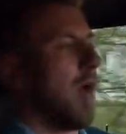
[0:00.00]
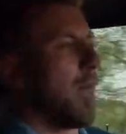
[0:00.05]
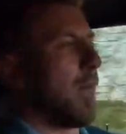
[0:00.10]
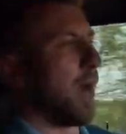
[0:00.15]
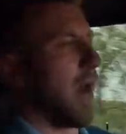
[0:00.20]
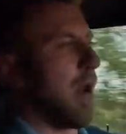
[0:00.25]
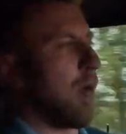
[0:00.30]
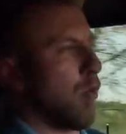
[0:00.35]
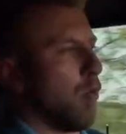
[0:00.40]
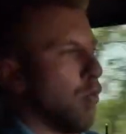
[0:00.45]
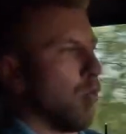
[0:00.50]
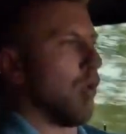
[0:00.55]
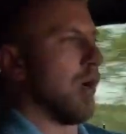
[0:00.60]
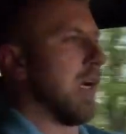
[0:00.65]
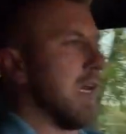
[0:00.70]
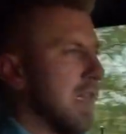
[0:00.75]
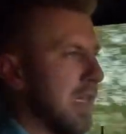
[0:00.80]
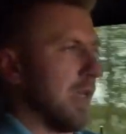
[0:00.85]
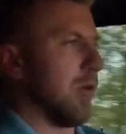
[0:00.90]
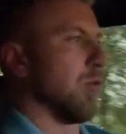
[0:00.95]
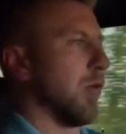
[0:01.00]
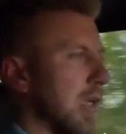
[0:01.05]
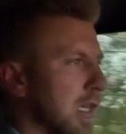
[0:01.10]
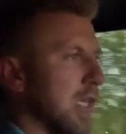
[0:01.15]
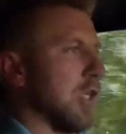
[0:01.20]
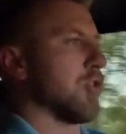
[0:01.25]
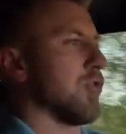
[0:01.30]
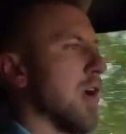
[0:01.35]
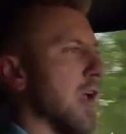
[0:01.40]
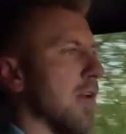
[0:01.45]
But I really,
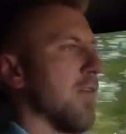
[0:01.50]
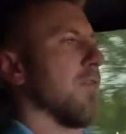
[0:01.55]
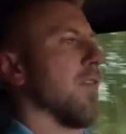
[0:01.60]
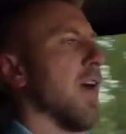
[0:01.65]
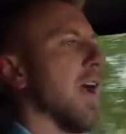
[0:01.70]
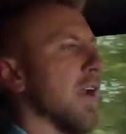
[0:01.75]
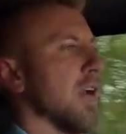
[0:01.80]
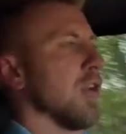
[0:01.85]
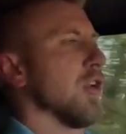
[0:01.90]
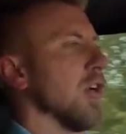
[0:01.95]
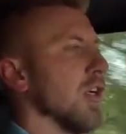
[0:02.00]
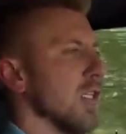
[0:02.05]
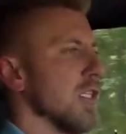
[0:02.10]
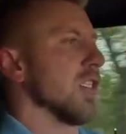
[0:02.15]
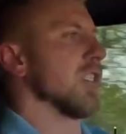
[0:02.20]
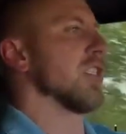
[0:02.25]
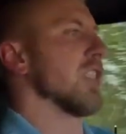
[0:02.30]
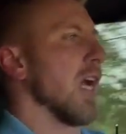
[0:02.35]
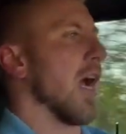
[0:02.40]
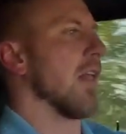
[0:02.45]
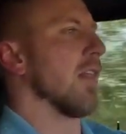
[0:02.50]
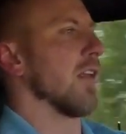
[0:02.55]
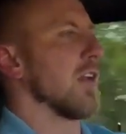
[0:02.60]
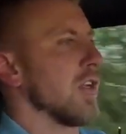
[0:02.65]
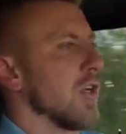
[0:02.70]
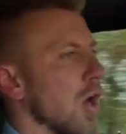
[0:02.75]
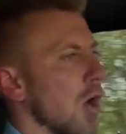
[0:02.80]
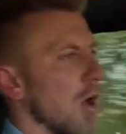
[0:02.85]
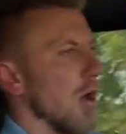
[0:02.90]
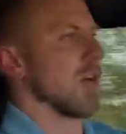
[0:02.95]
really try to find good,
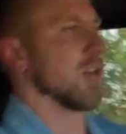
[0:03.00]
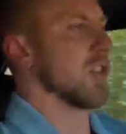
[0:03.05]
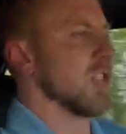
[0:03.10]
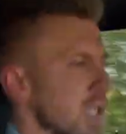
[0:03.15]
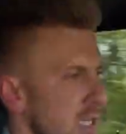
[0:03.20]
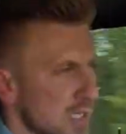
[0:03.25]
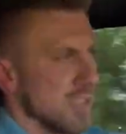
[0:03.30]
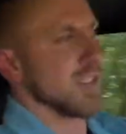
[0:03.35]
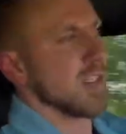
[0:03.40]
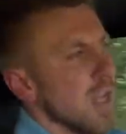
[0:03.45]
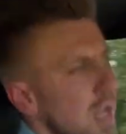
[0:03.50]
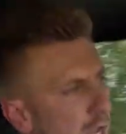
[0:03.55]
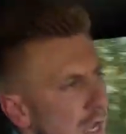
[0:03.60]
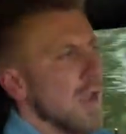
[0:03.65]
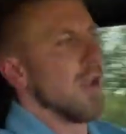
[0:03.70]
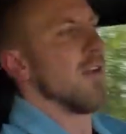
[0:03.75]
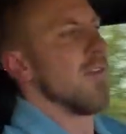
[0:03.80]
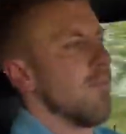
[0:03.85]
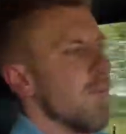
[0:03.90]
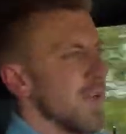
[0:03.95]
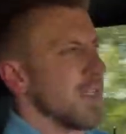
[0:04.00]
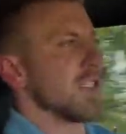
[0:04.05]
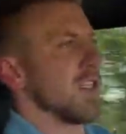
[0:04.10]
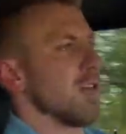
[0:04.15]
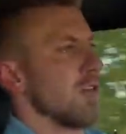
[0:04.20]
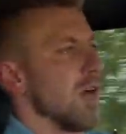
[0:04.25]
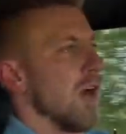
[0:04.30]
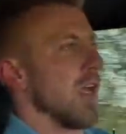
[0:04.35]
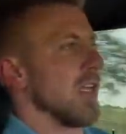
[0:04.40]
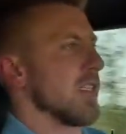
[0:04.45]
solid cars, because fixing
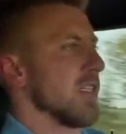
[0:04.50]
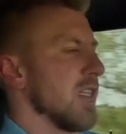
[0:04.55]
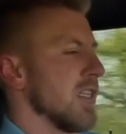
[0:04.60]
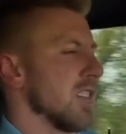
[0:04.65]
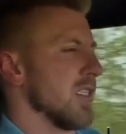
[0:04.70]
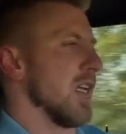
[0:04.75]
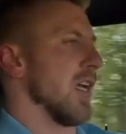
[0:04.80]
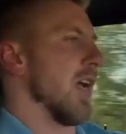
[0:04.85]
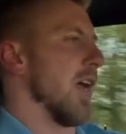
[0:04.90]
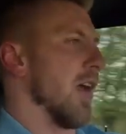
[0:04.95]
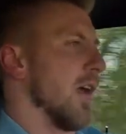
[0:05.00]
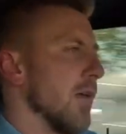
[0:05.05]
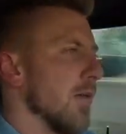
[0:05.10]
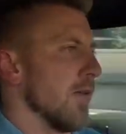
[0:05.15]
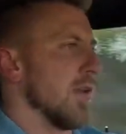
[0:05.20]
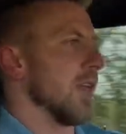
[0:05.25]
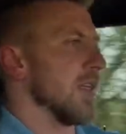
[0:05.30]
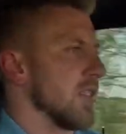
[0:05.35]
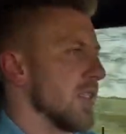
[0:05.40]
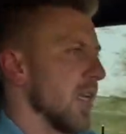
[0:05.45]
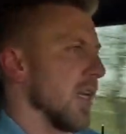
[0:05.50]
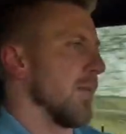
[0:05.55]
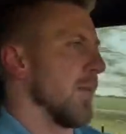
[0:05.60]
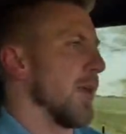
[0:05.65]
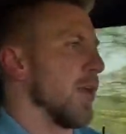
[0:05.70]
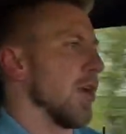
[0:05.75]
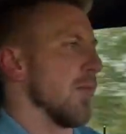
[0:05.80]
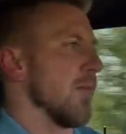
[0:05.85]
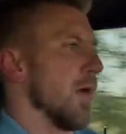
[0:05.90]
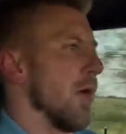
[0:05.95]
rust is going to be
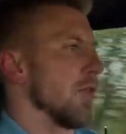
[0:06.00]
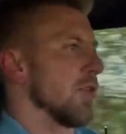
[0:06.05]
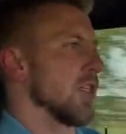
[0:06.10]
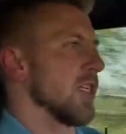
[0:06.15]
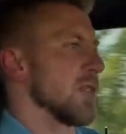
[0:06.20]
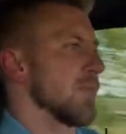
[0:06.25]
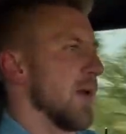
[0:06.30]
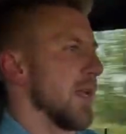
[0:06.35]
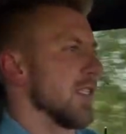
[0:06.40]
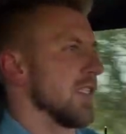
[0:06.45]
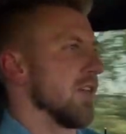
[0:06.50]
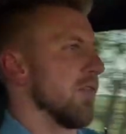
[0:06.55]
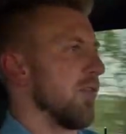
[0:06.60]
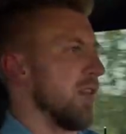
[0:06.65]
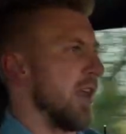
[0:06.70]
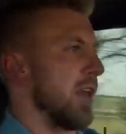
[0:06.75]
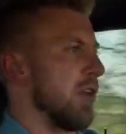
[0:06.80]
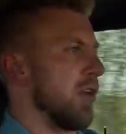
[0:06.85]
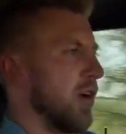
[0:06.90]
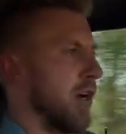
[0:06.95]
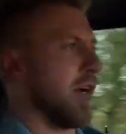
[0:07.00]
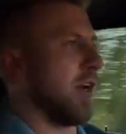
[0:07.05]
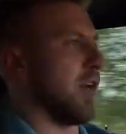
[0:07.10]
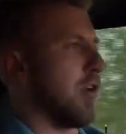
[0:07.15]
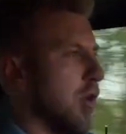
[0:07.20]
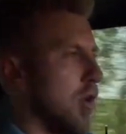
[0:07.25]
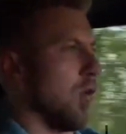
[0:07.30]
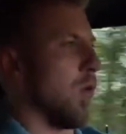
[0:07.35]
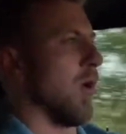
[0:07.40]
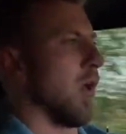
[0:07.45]
your most expensive thing you're going to
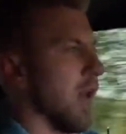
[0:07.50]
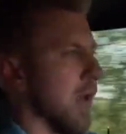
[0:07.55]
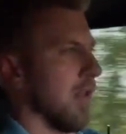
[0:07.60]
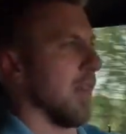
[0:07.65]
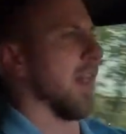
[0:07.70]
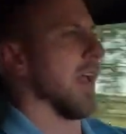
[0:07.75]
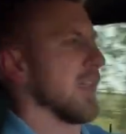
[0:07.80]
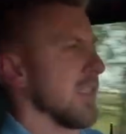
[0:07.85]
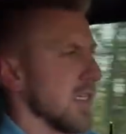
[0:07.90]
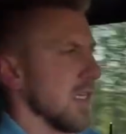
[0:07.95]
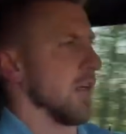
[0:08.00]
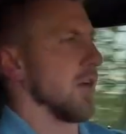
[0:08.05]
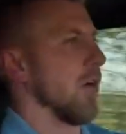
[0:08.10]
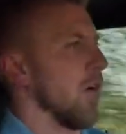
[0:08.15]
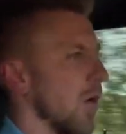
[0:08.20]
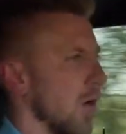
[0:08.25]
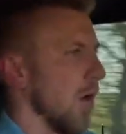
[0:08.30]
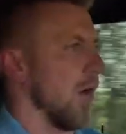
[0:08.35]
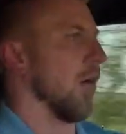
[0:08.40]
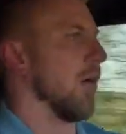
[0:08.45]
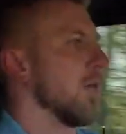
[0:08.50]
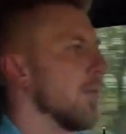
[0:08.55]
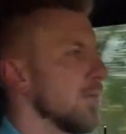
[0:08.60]
do on a classic car.